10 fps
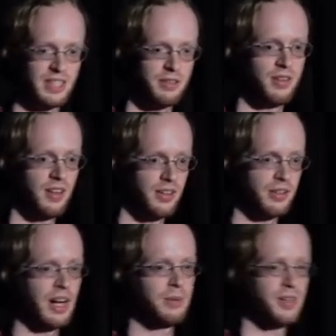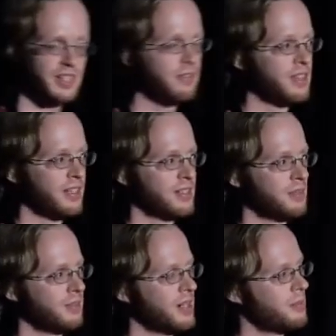Every, all the grammars, everything has
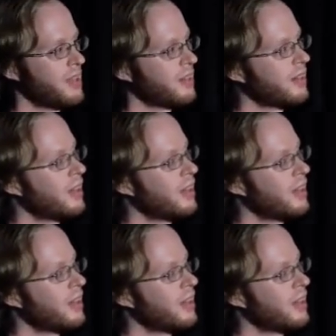been written in Python.